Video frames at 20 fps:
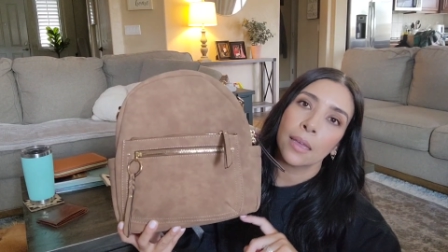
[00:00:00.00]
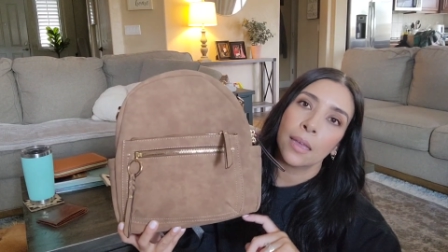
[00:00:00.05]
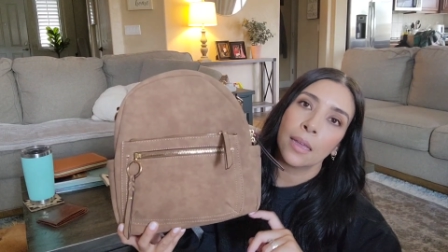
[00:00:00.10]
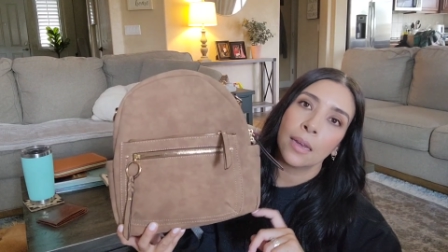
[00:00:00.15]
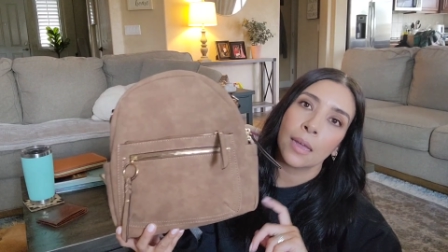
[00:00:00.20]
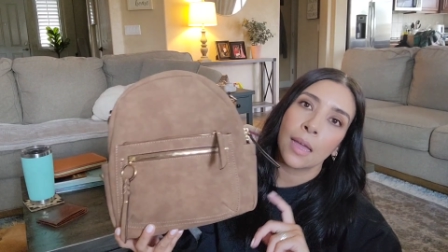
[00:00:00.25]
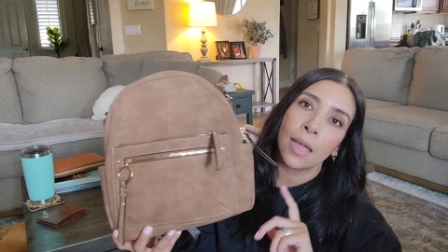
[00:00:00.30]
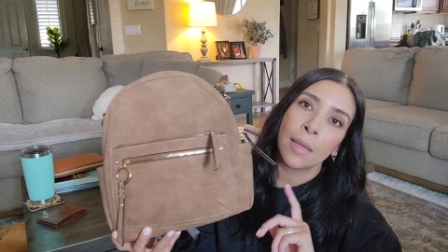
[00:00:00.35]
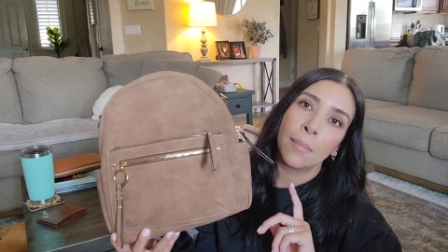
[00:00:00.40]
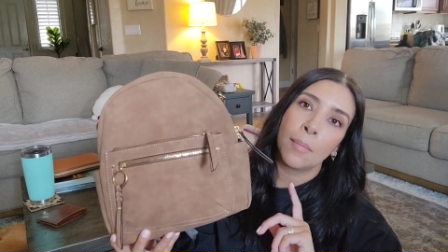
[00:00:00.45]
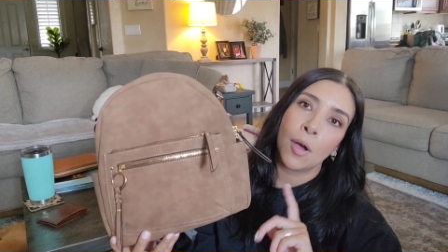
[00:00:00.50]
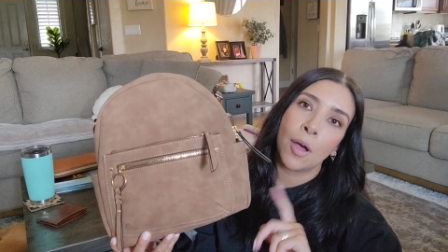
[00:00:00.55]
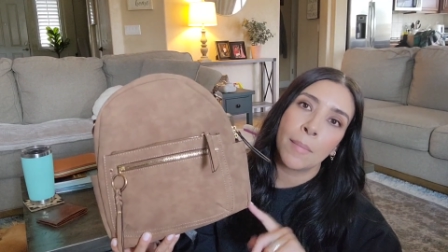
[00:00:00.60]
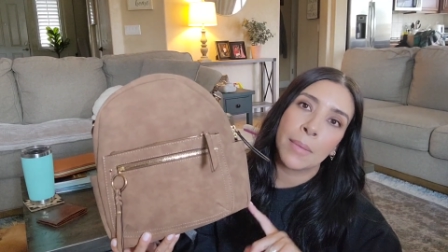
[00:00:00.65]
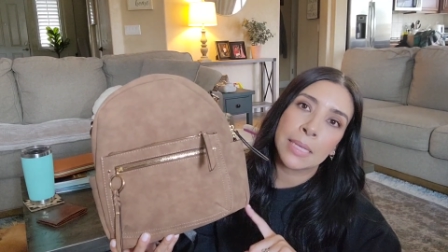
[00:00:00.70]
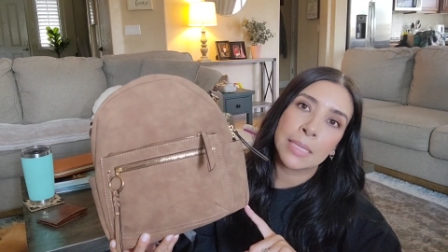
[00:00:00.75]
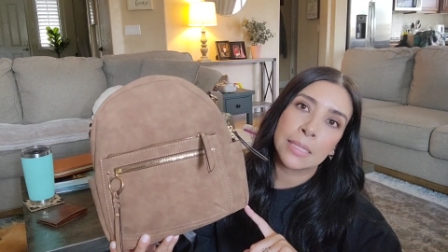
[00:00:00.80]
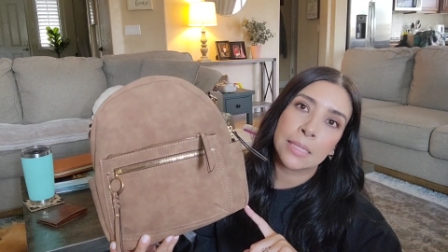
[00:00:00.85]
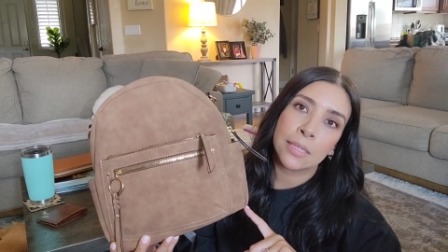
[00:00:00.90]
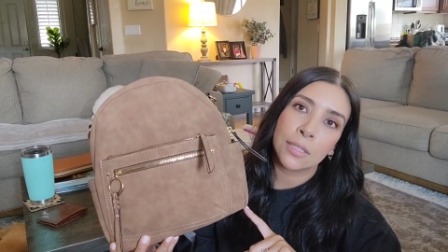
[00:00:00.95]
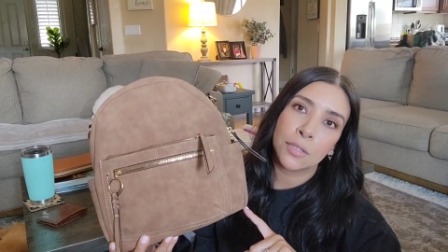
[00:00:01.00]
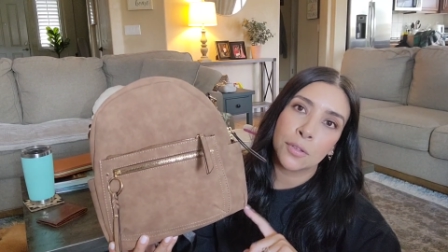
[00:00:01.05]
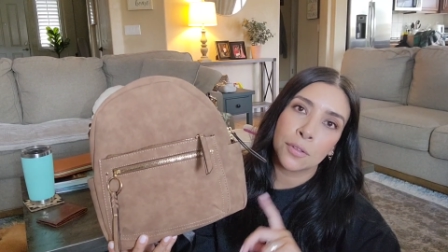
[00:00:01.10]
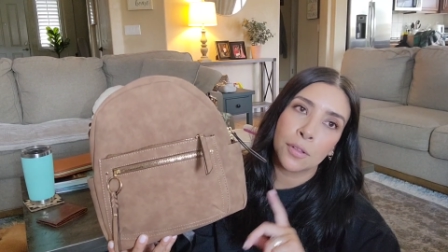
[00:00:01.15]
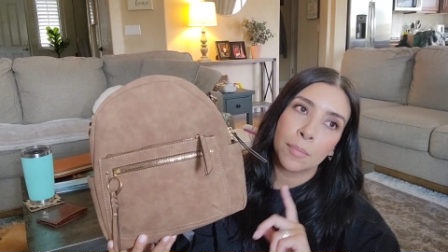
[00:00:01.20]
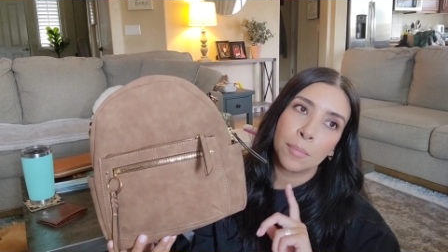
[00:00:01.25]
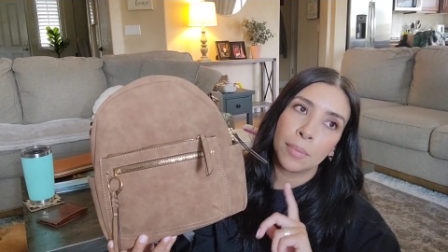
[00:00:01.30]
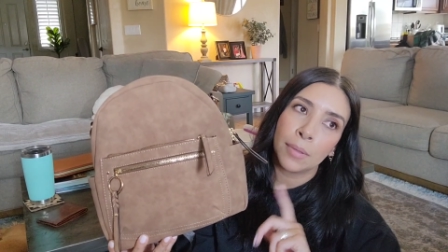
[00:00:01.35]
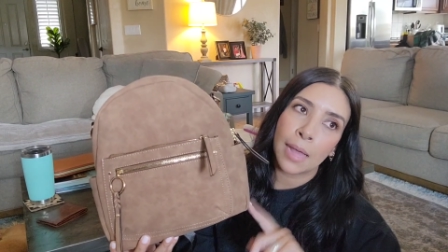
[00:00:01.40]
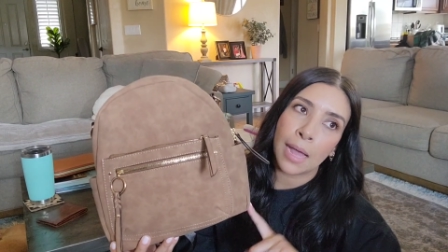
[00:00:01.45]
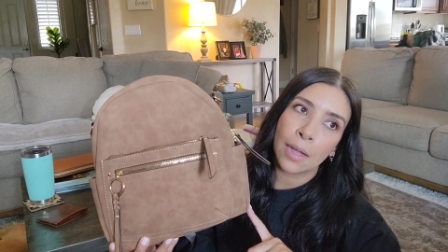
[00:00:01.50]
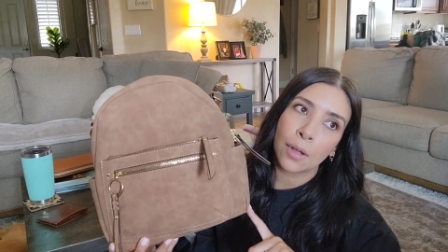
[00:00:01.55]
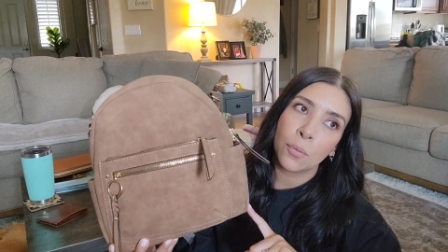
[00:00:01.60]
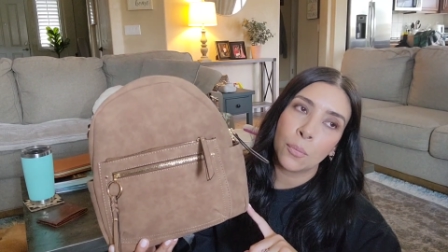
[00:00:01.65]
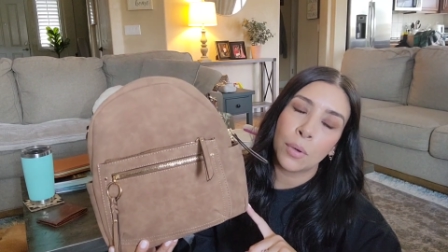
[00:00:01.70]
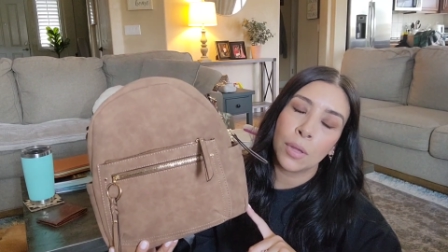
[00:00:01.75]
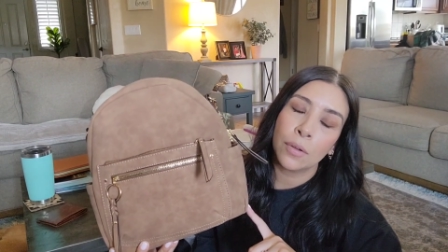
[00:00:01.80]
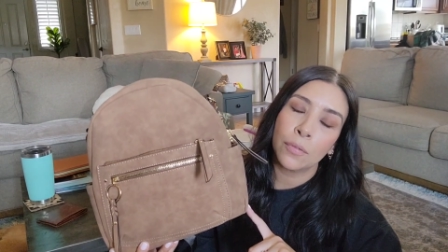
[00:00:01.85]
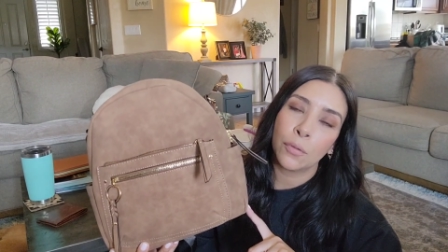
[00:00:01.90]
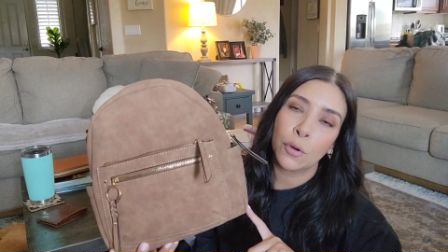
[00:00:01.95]
And I bought my sister the black
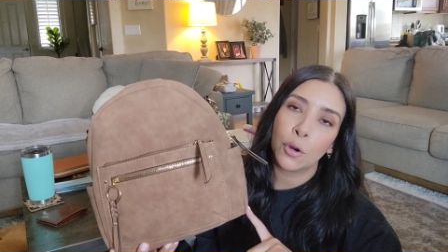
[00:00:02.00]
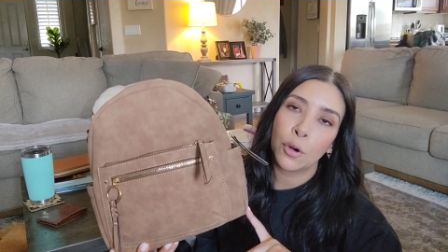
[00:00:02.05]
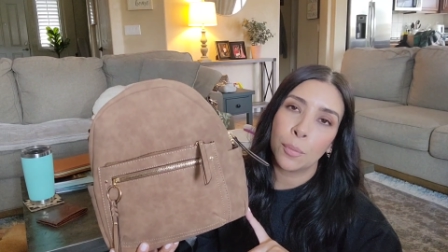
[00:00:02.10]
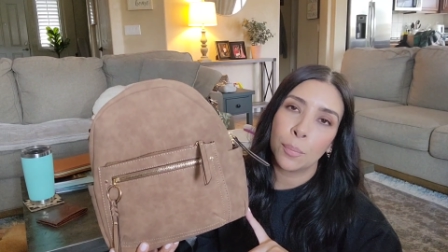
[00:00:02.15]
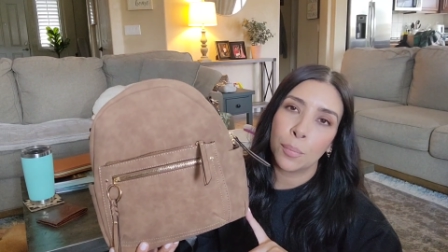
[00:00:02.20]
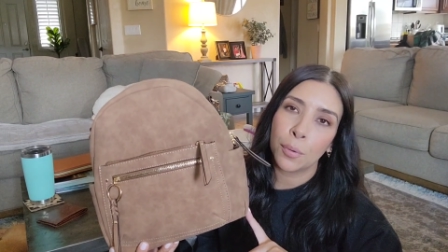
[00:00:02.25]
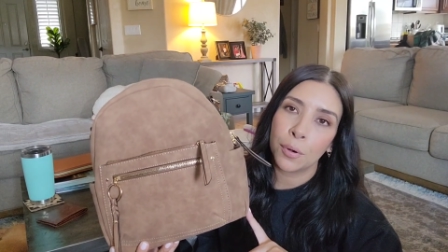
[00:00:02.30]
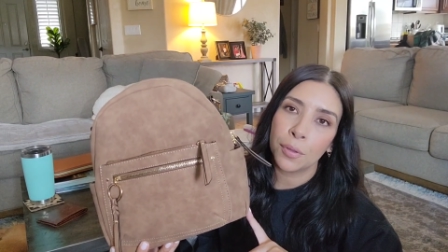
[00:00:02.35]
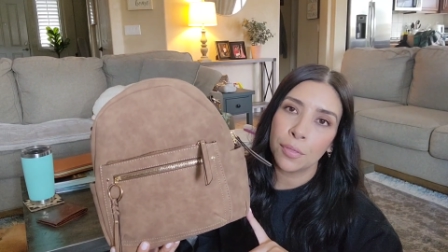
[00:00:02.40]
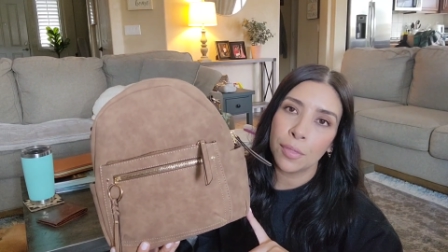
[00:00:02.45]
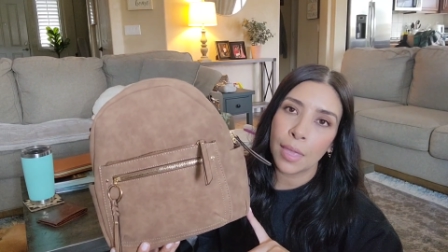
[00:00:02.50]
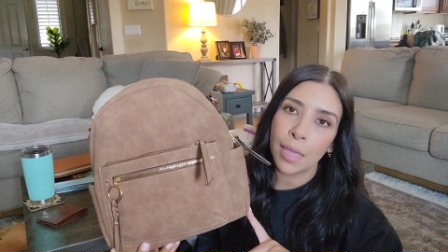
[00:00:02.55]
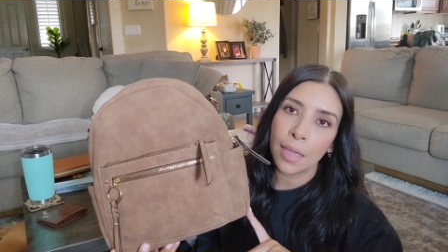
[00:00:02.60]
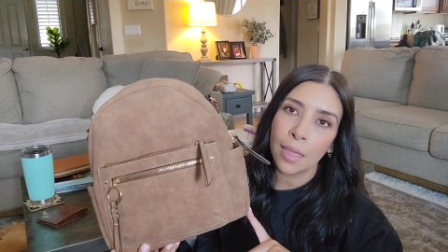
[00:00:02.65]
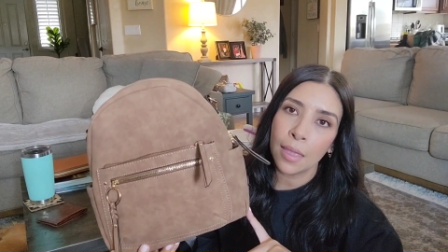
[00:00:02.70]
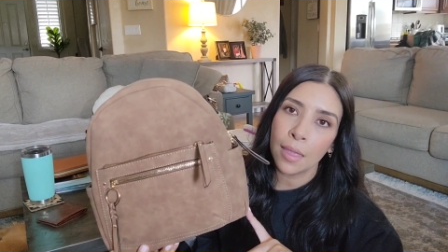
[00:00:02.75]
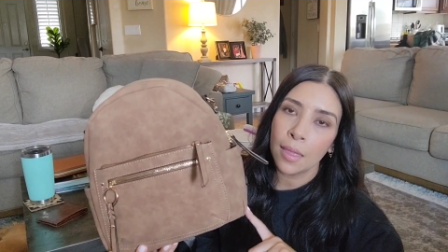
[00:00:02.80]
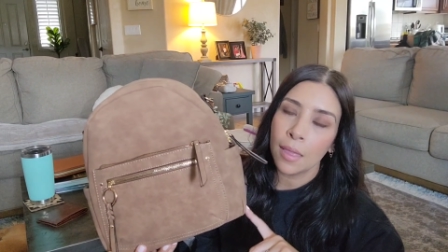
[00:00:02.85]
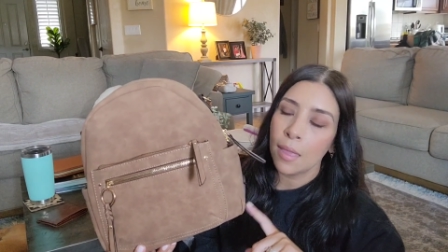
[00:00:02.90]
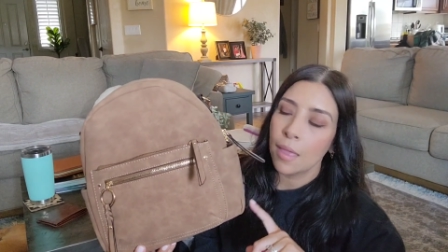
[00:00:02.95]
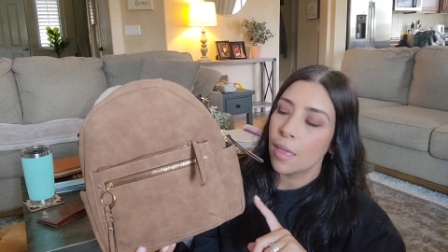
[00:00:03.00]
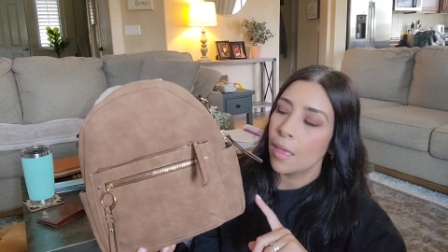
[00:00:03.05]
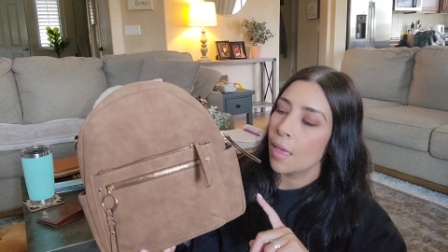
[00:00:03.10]
one for her birthday.